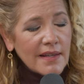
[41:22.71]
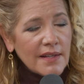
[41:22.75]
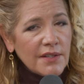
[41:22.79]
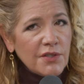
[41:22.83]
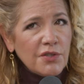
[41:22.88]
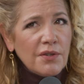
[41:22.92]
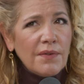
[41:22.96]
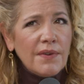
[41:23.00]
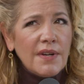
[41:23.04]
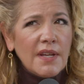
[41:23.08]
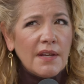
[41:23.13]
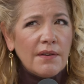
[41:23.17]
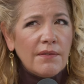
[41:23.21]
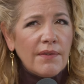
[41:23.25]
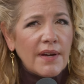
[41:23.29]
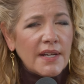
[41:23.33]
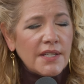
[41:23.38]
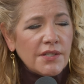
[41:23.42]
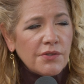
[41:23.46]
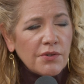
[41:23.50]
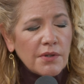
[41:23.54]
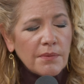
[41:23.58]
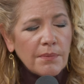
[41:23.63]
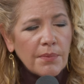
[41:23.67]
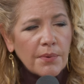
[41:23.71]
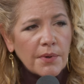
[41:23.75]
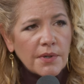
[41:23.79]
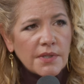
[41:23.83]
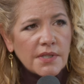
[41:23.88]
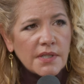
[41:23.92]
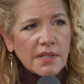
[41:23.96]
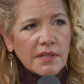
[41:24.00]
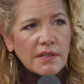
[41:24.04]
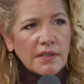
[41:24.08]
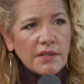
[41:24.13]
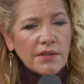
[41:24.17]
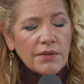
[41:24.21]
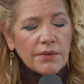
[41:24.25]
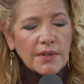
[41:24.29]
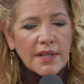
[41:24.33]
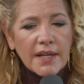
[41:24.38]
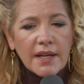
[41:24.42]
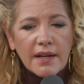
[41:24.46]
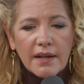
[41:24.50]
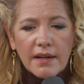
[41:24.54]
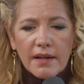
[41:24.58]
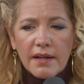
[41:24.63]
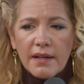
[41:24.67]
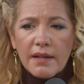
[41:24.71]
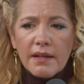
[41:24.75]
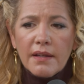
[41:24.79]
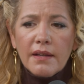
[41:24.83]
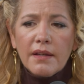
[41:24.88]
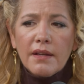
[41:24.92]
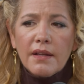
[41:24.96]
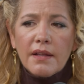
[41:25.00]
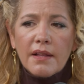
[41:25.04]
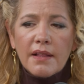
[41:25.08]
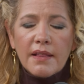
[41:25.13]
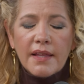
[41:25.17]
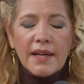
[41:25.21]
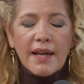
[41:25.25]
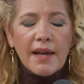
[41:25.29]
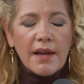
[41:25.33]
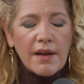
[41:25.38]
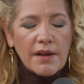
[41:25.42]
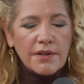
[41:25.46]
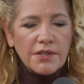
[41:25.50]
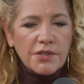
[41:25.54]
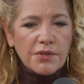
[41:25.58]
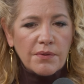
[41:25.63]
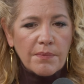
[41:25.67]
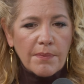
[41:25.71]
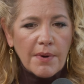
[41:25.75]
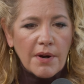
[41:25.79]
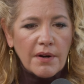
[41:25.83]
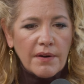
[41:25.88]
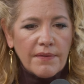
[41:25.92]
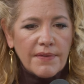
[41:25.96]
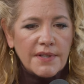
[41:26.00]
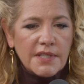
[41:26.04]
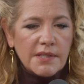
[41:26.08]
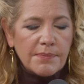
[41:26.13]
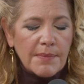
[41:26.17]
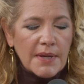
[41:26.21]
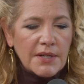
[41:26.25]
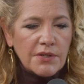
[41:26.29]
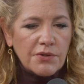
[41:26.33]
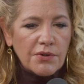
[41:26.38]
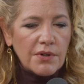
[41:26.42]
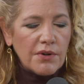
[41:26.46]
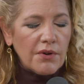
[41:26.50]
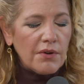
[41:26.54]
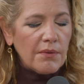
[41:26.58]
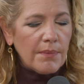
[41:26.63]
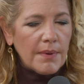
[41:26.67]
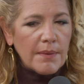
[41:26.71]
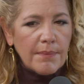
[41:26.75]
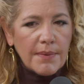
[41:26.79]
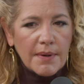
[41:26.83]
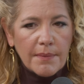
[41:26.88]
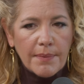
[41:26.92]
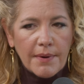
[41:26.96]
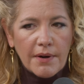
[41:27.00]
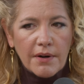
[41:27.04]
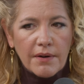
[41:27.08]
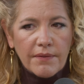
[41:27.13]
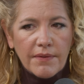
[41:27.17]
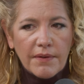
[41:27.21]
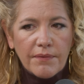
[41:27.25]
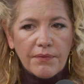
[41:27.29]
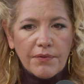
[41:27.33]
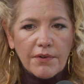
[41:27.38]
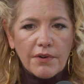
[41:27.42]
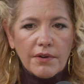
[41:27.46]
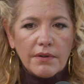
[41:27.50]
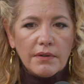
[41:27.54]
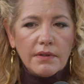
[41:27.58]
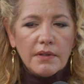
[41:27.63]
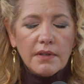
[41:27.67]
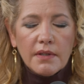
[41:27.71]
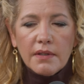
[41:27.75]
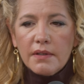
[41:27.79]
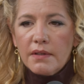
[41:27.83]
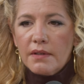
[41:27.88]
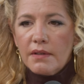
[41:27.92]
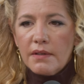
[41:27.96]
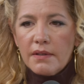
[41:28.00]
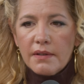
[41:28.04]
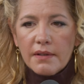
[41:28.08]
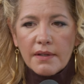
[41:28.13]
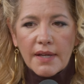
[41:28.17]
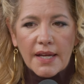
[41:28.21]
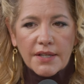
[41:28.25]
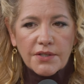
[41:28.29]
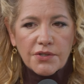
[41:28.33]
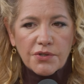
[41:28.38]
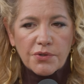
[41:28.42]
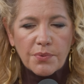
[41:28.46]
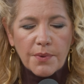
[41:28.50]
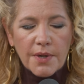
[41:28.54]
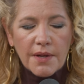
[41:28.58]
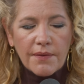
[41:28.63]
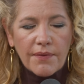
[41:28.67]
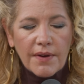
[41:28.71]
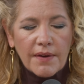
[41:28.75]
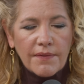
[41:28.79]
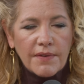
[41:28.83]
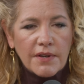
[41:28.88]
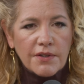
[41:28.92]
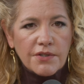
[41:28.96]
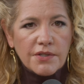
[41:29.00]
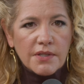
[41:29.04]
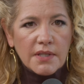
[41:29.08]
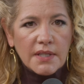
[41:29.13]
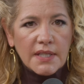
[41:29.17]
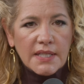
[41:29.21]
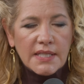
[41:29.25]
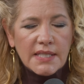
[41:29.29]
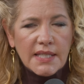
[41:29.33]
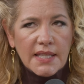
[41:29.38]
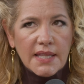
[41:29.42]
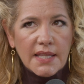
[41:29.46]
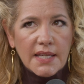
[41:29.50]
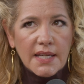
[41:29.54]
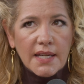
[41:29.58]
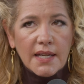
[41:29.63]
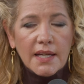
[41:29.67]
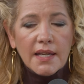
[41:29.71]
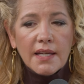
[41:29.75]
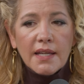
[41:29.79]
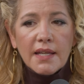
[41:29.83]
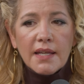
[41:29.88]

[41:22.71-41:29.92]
Do you have any advisory boards that you like? I also am part of this mentoring group. I've been a part of it for, 25 years at least, I think.